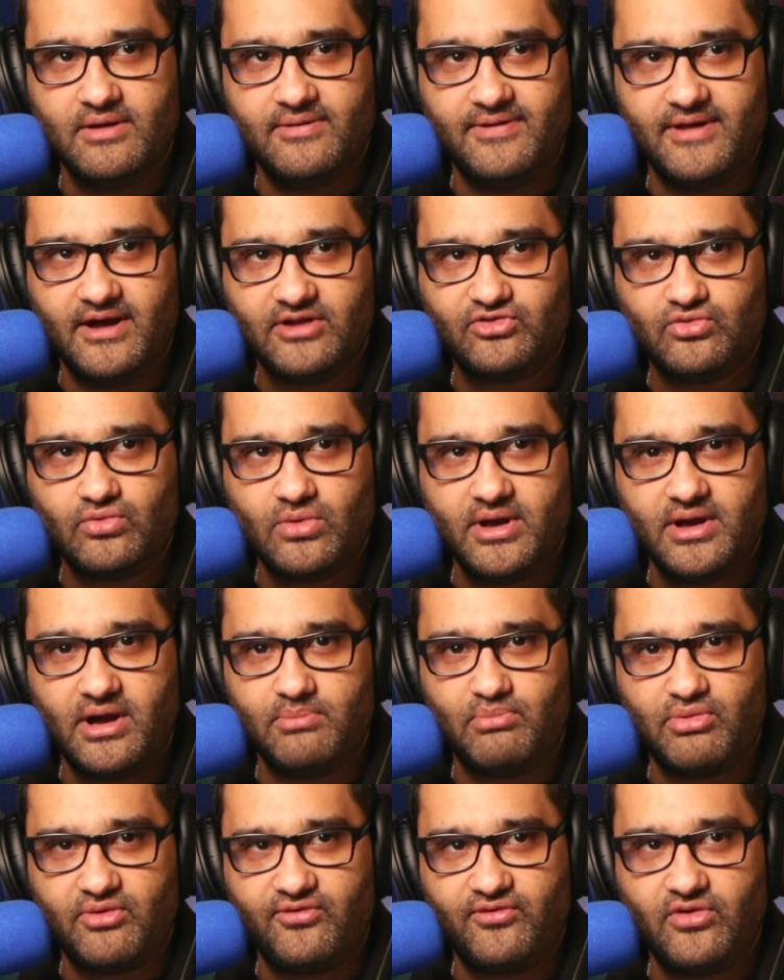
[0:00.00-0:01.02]
that's why I
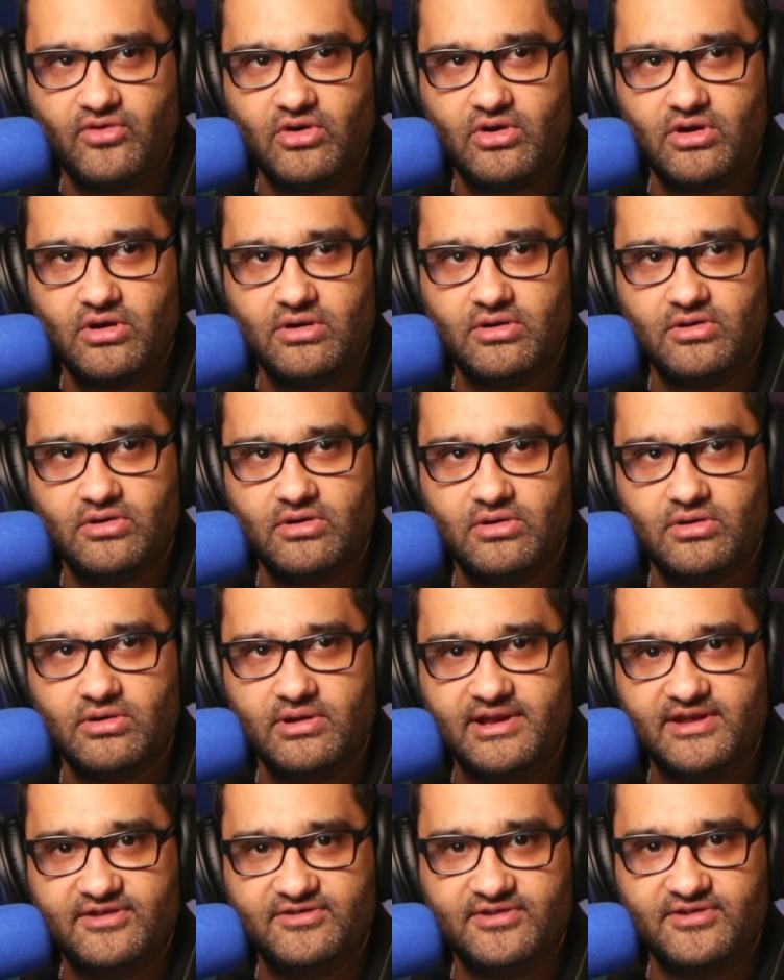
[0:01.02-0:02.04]
prefer
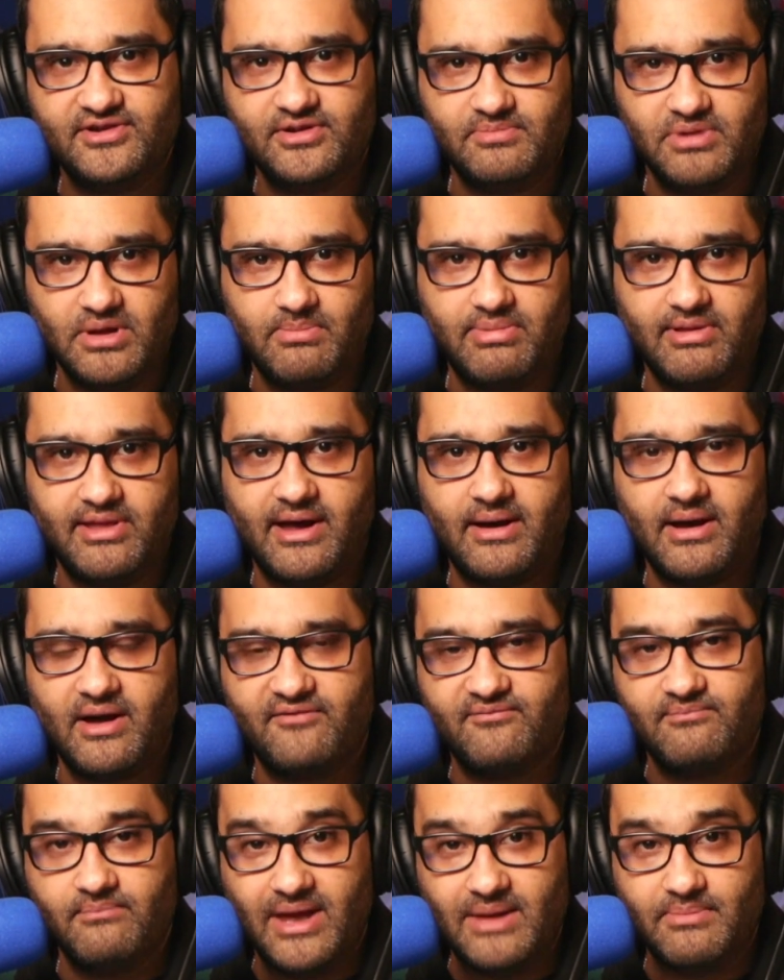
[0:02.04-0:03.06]
listening to people that
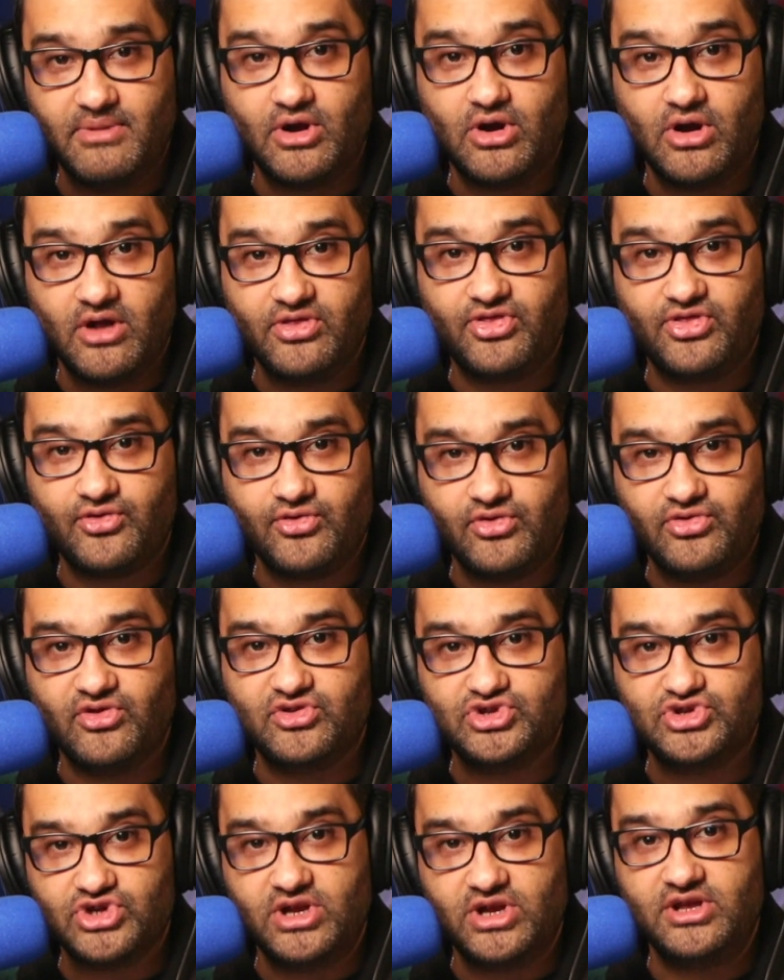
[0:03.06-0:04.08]
have maybe gone through the
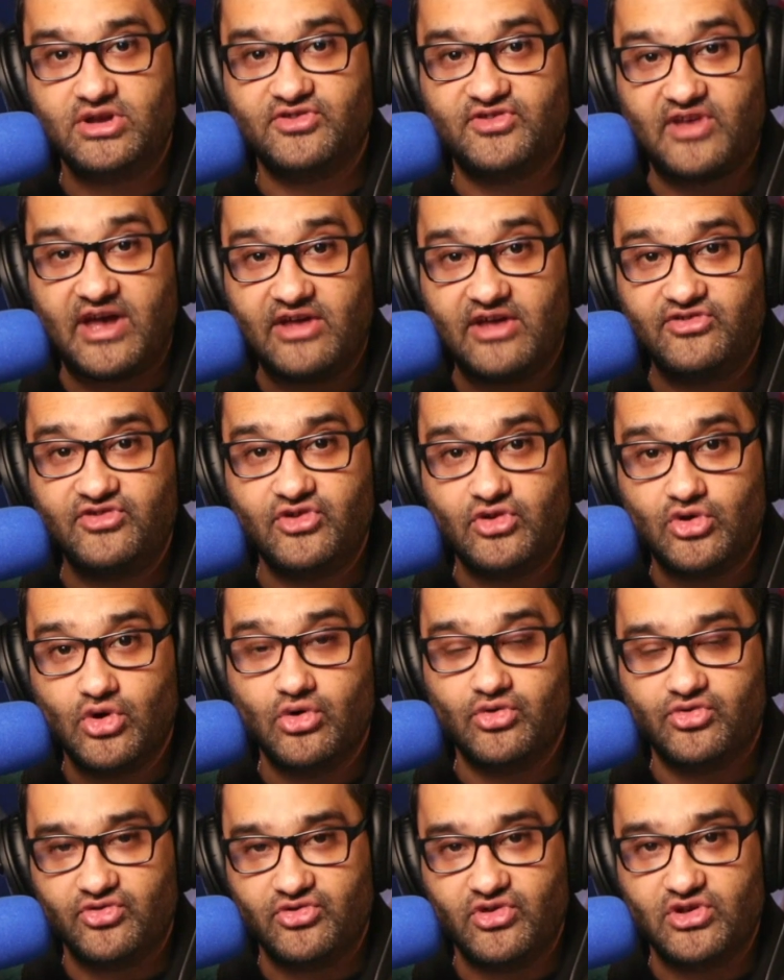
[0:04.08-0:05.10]
journey, because as you go
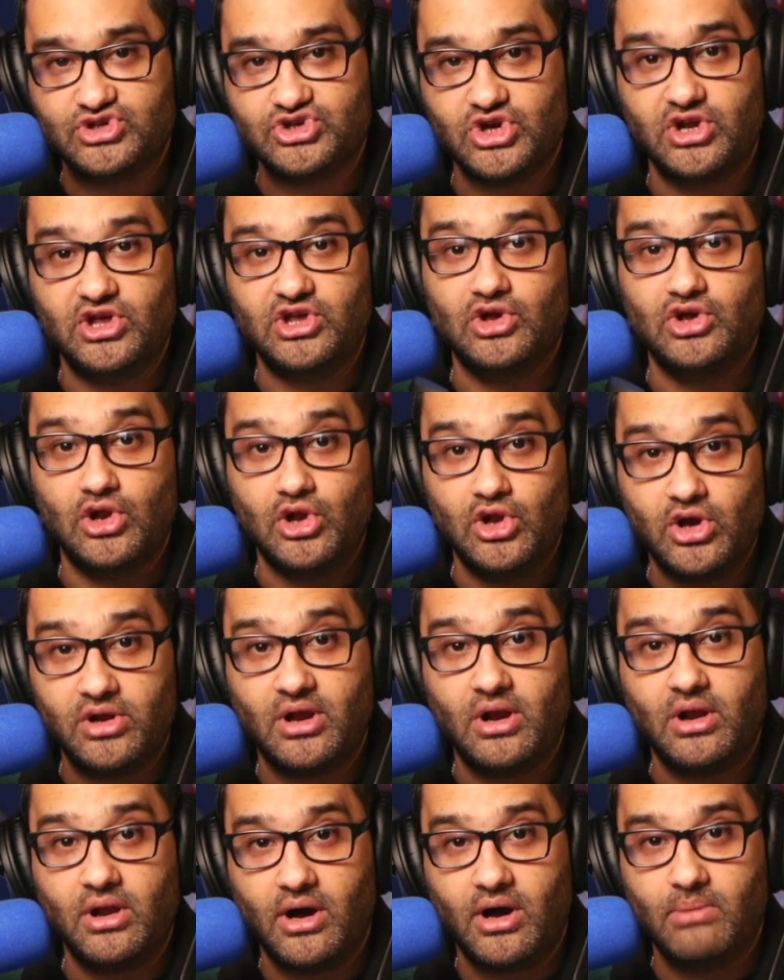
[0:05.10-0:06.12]
through the journey, you learn a
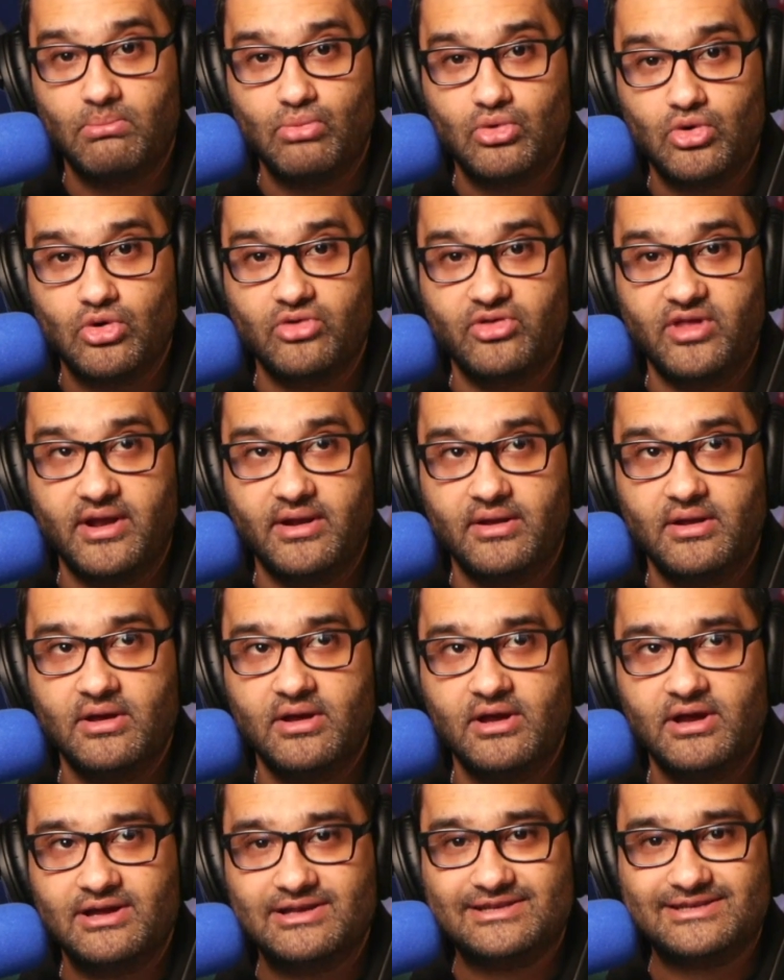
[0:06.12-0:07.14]
lot more than
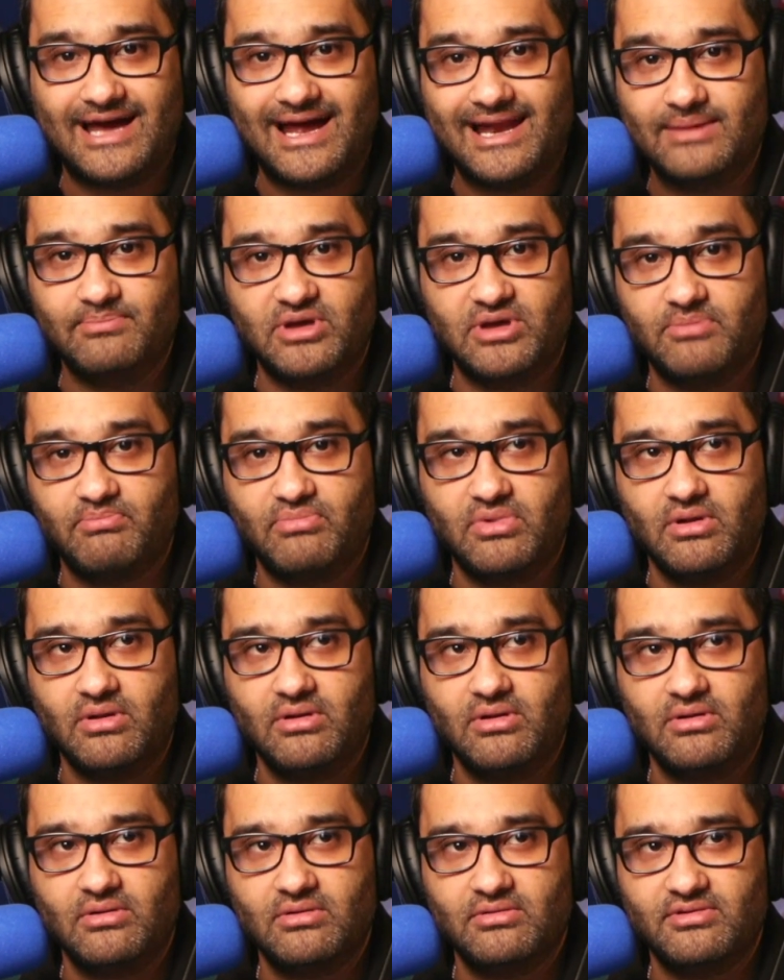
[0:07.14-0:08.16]
telling people
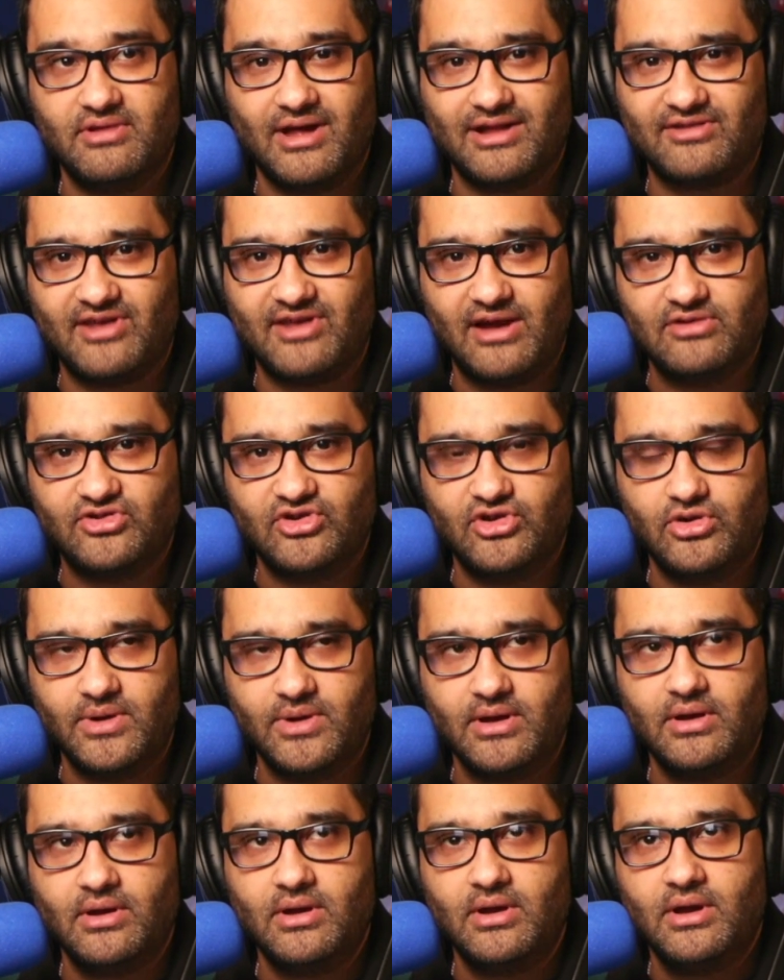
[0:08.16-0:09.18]
that's how to do it.